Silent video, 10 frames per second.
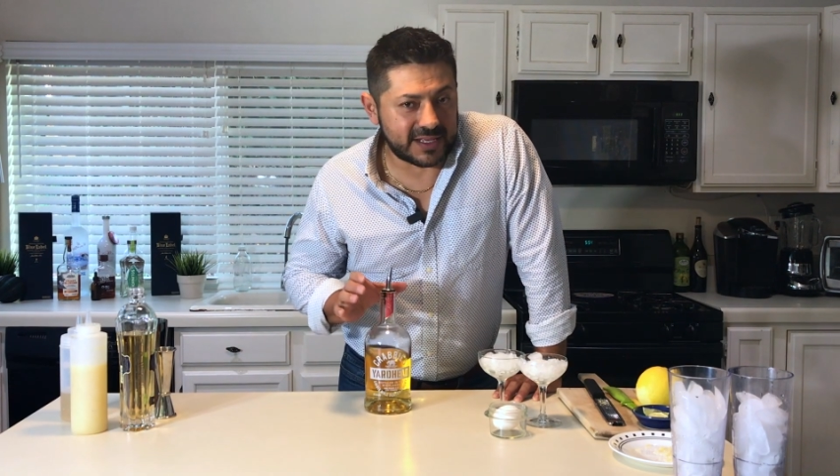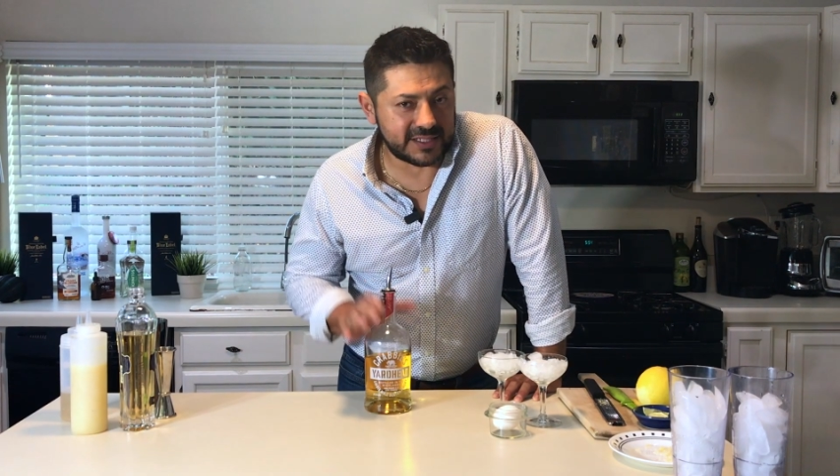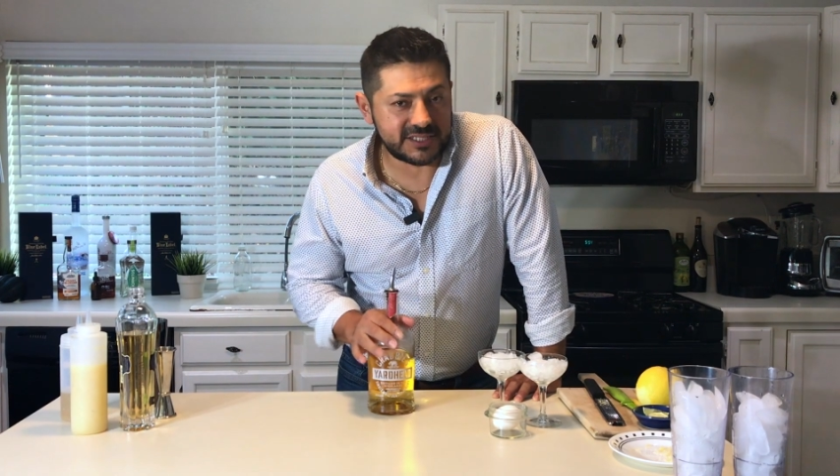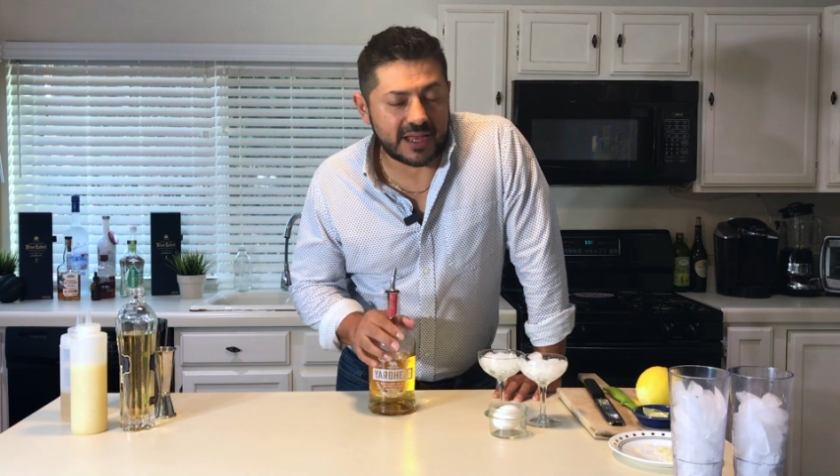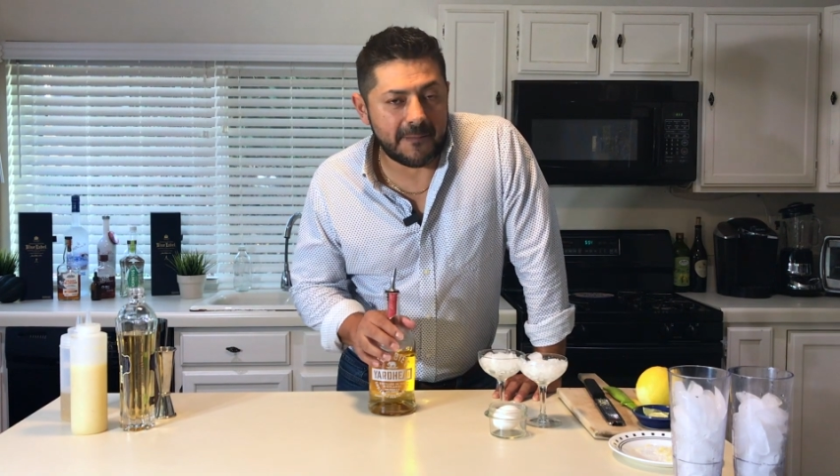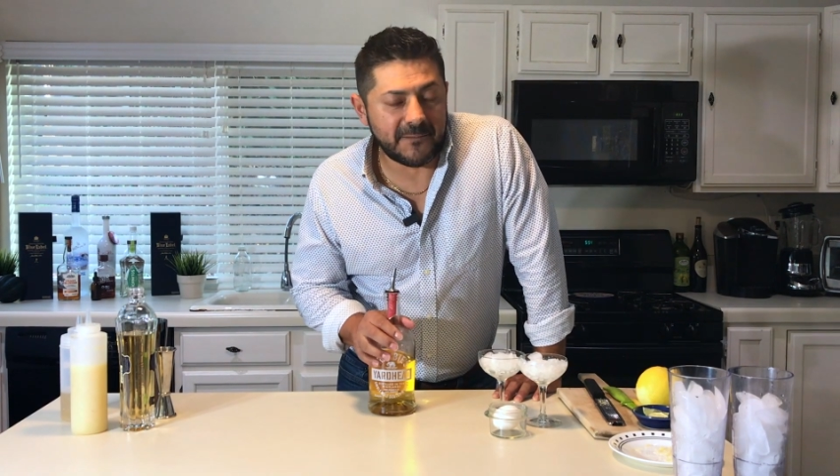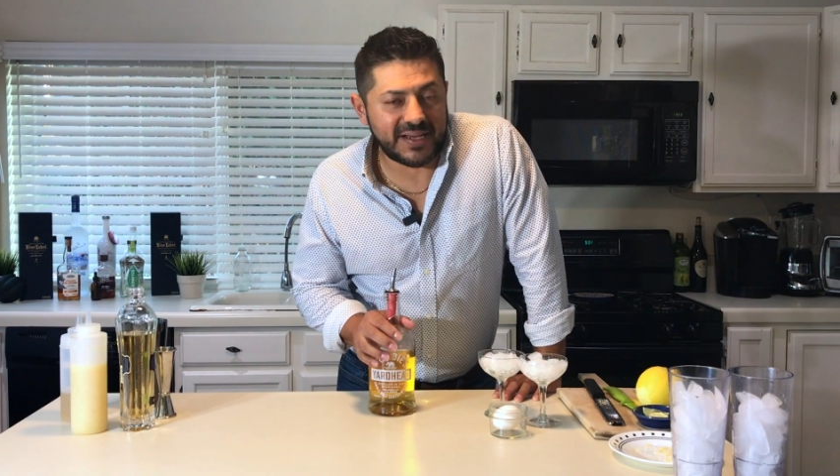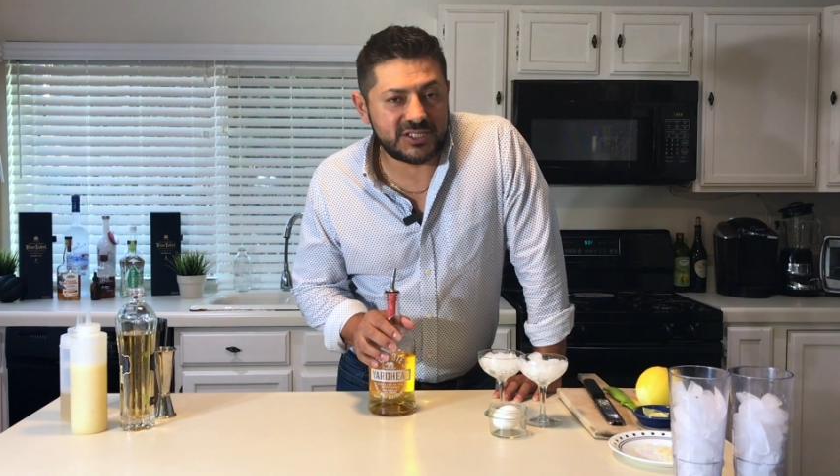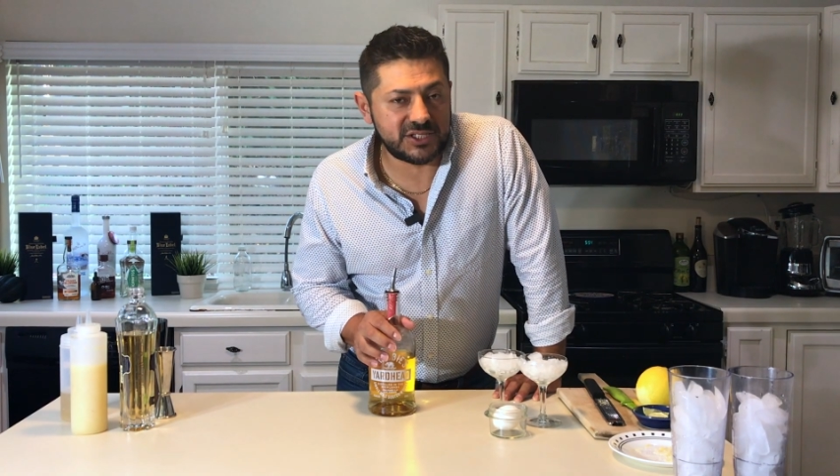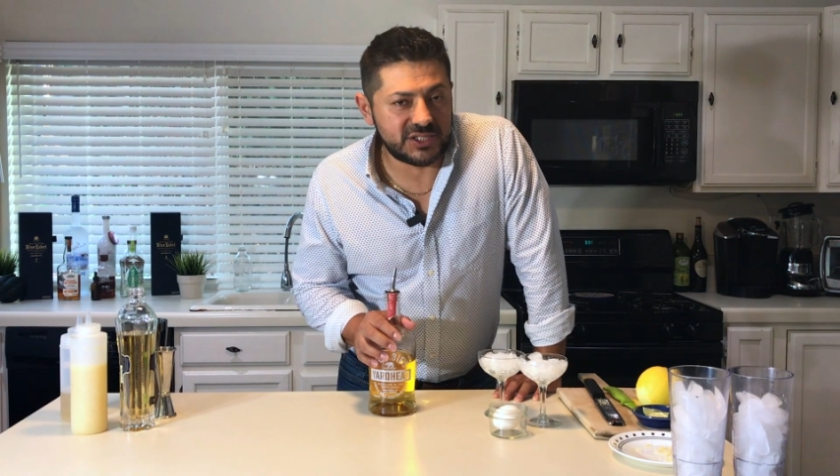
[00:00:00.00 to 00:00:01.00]
this
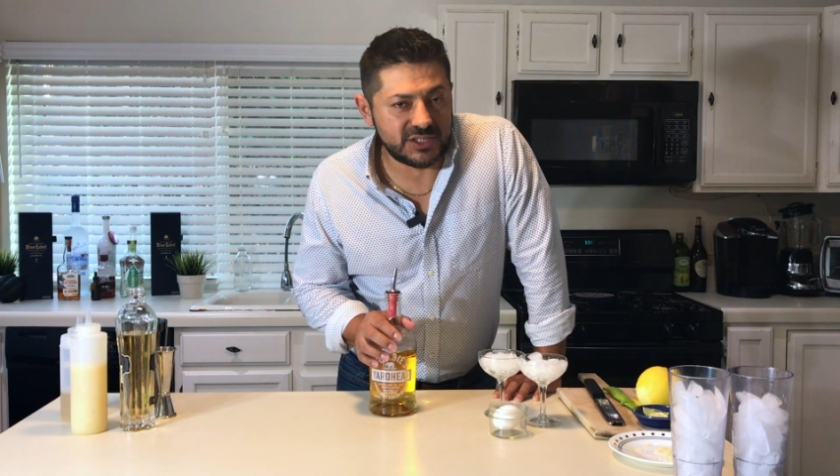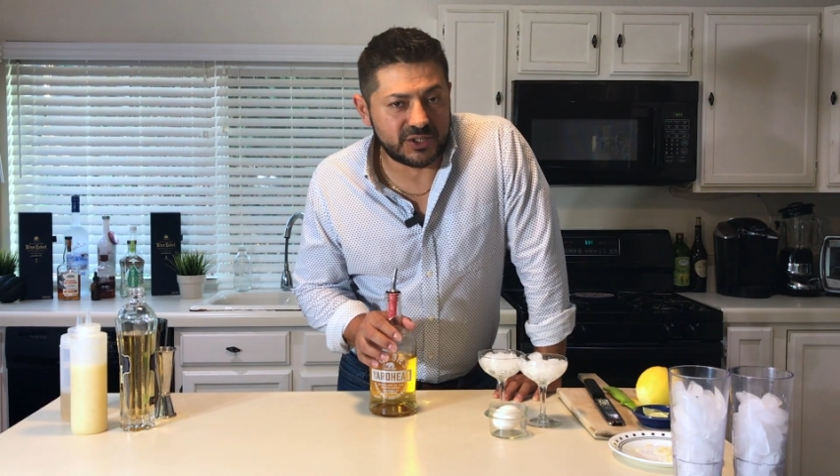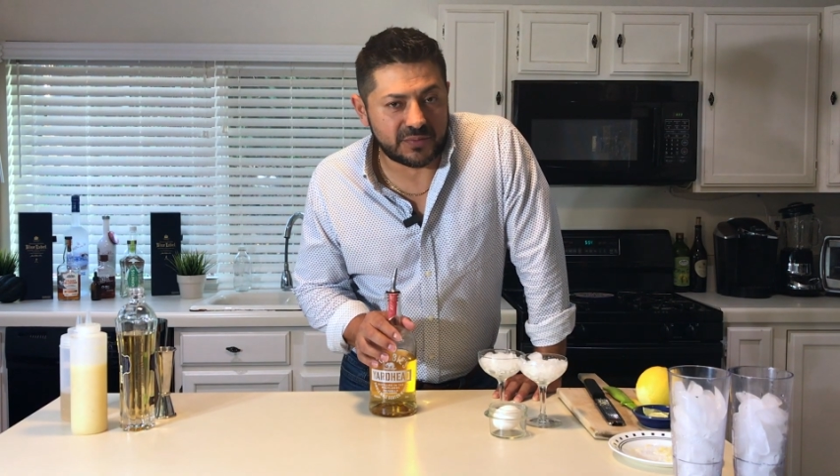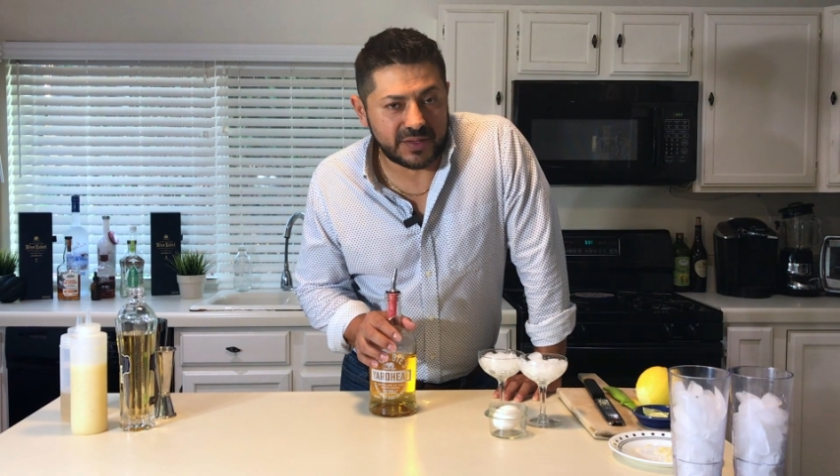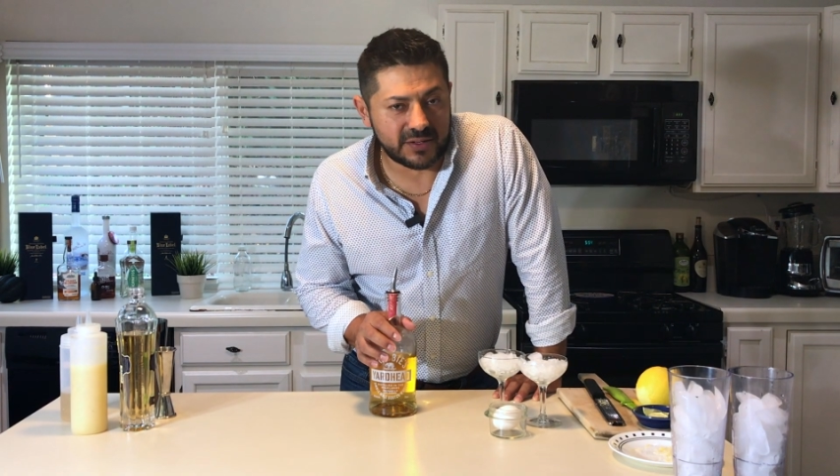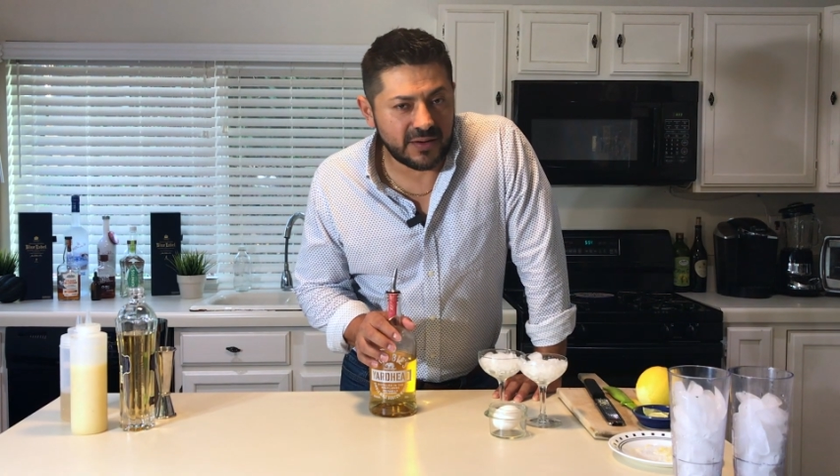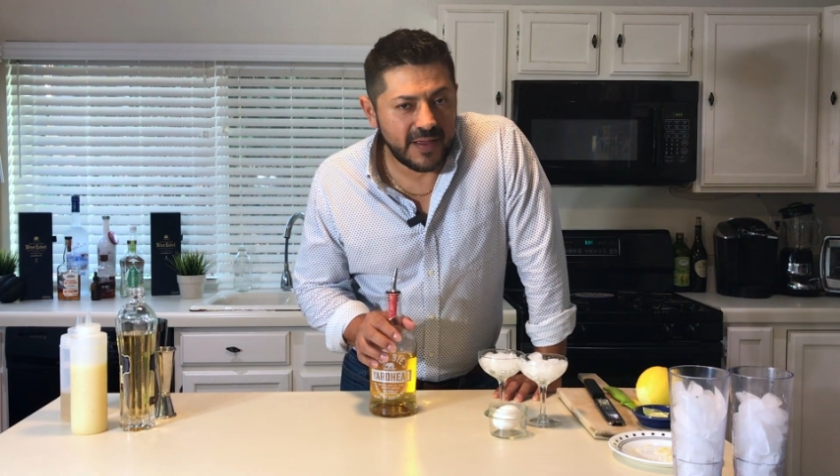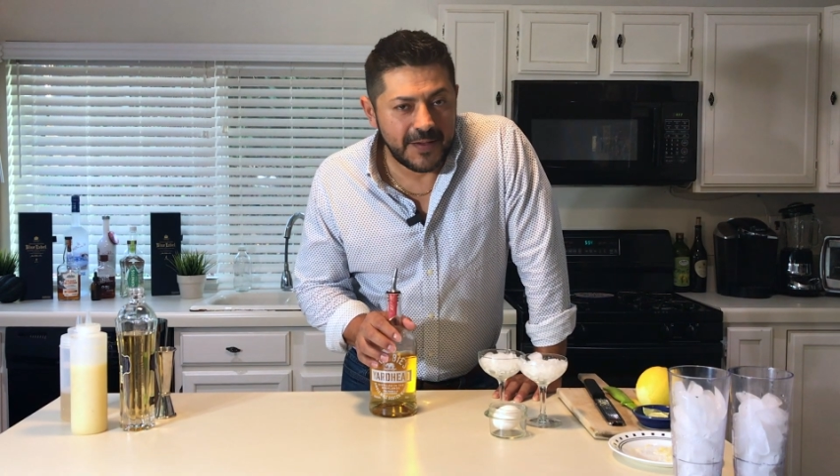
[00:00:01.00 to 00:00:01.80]
amazing ginger beer.